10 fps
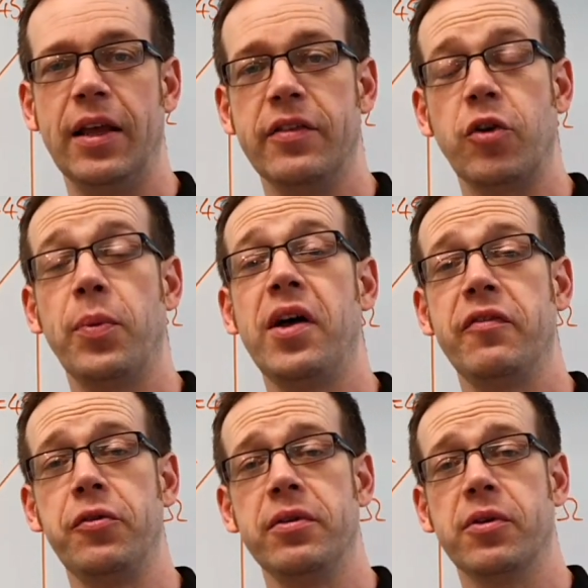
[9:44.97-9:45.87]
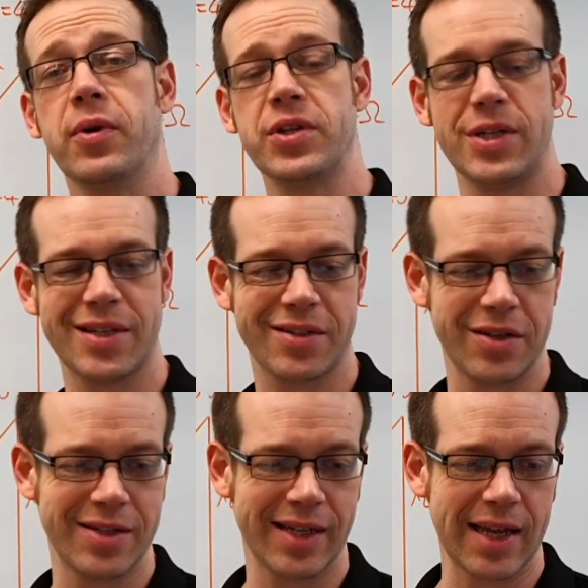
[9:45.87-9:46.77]
So part four of the question asks
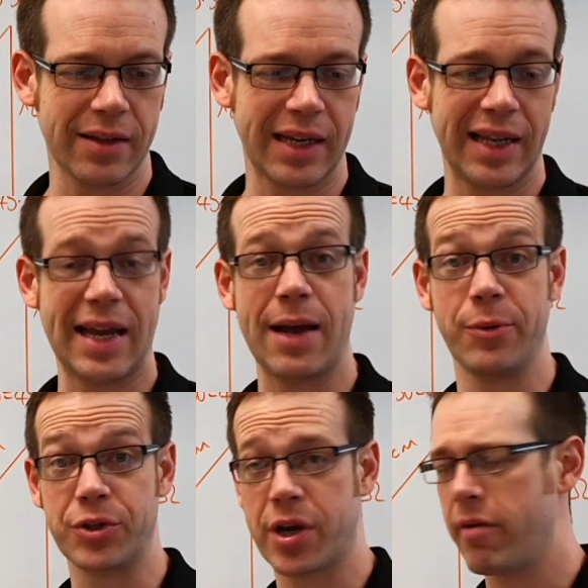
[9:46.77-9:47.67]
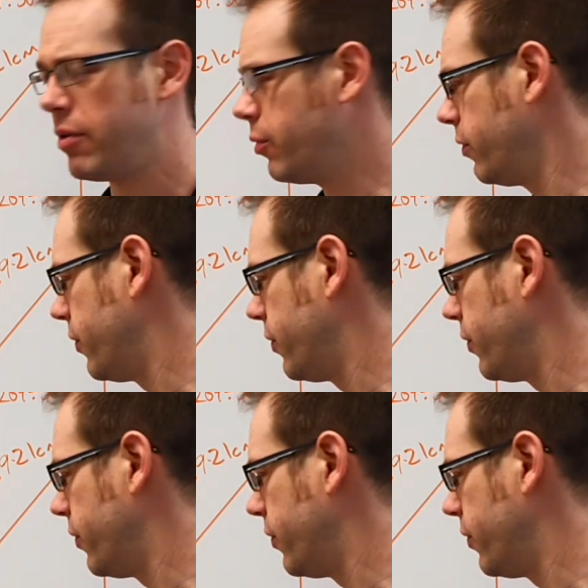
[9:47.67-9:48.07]
us to calculate how much current will